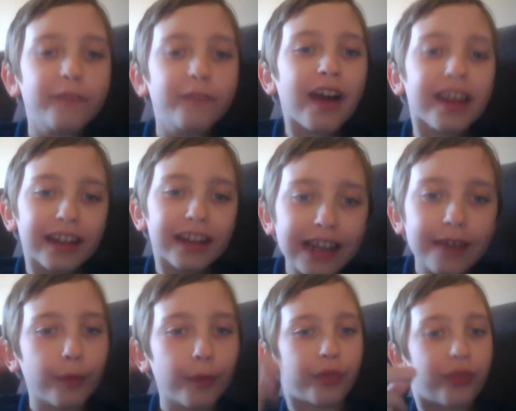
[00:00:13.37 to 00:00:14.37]
finally
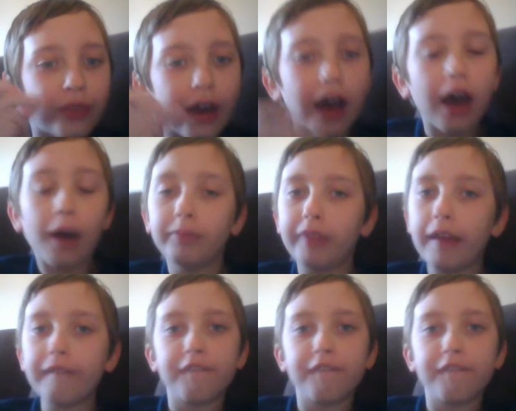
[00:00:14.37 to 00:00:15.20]
with the update